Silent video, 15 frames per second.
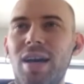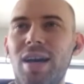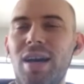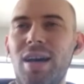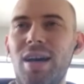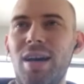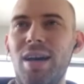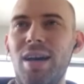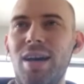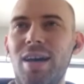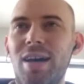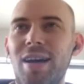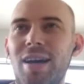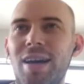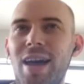
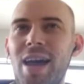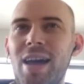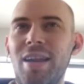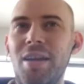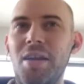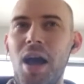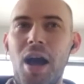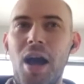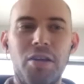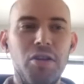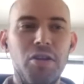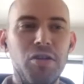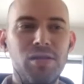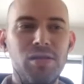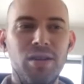And
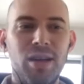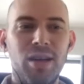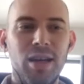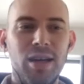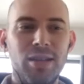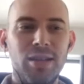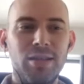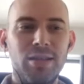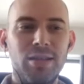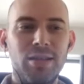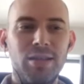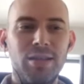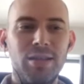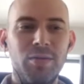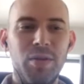got here and
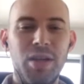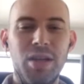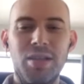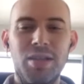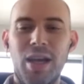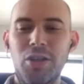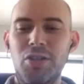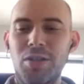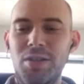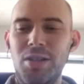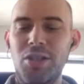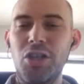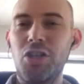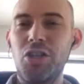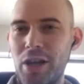with the intention
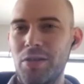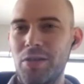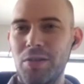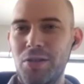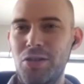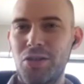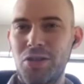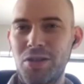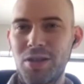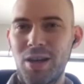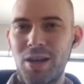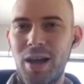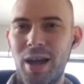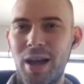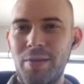to teach English.
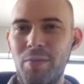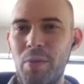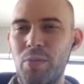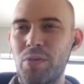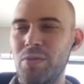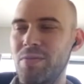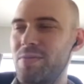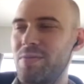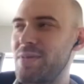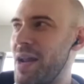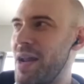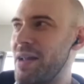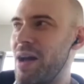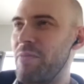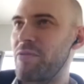I remember
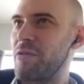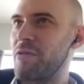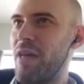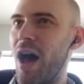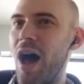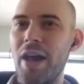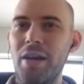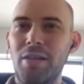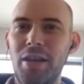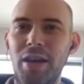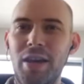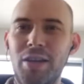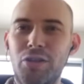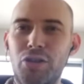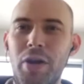signing up for the
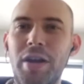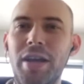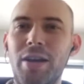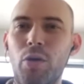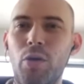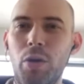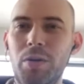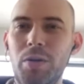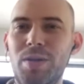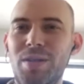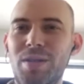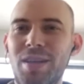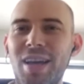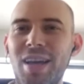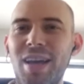ILA training
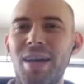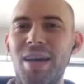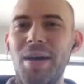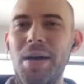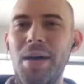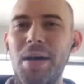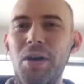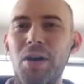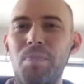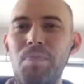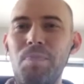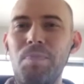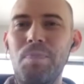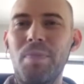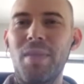course, and
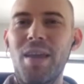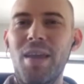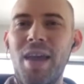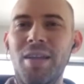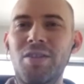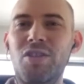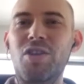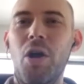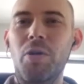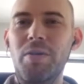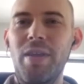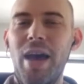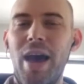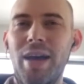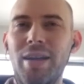started
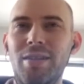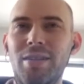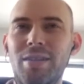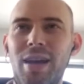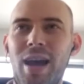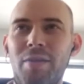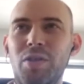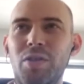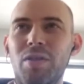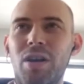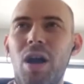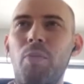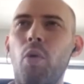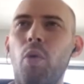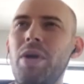that after a couple of
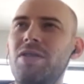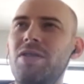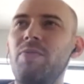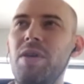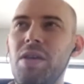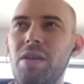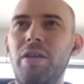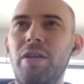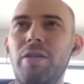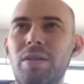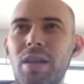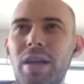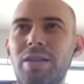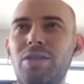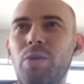weeks of being here and like
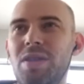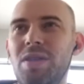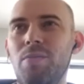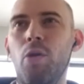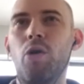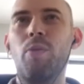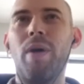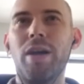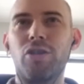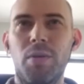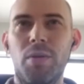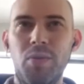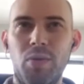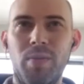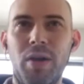doing some motorbike trips
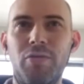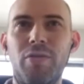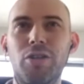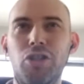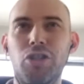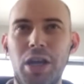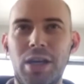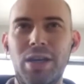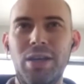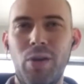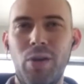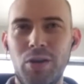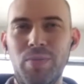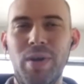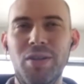with my friend Jake, who I
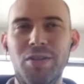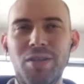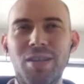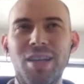just mentioned,